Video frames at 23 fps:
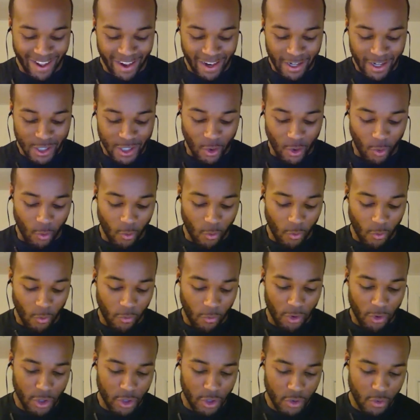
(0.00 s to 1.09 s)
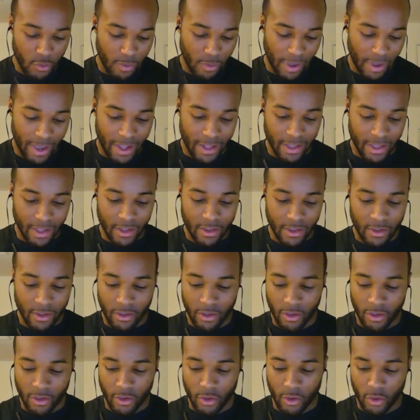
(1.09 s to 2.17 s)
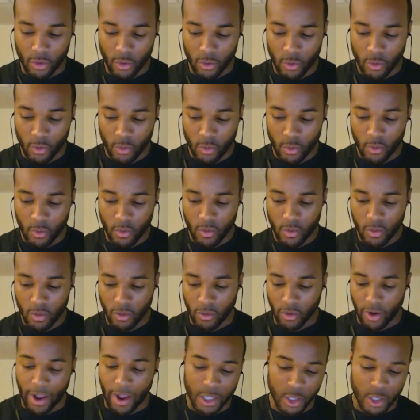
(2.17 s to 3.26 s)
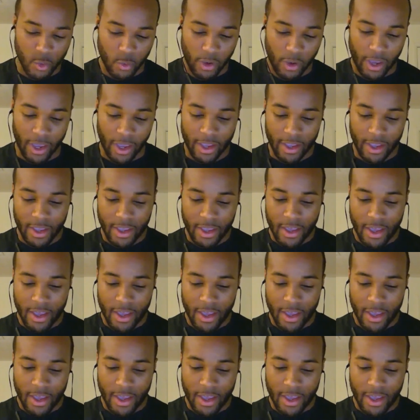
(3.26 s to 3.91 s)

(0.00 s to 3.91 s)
So for you, man, you graduate,